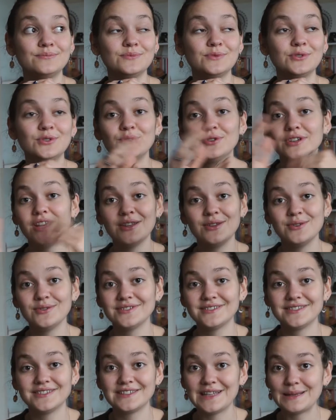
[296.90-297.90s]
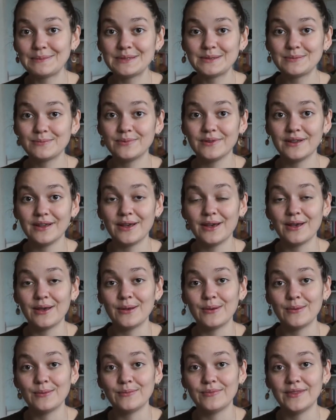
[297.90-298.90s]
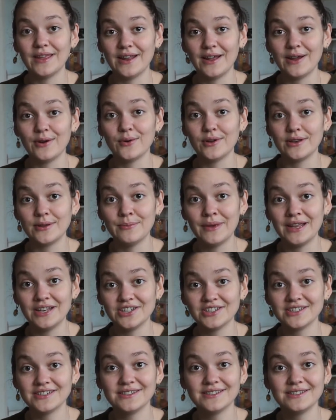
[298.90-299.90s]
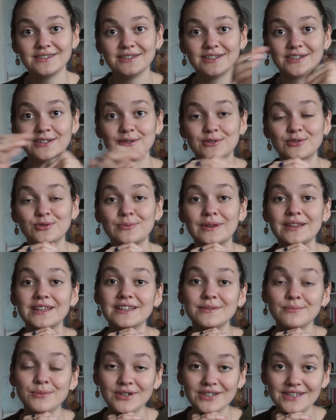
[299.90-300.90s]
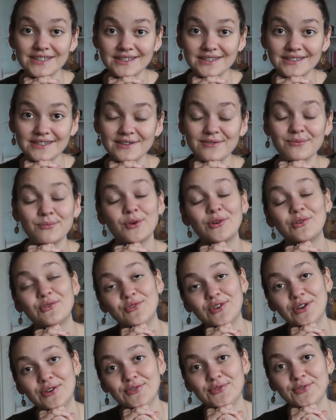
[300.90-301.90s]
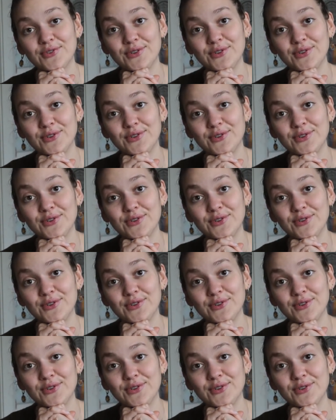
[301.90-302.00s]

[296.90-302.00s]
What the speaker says: you can use the steps that I already mentioned to make it more easier, more fun for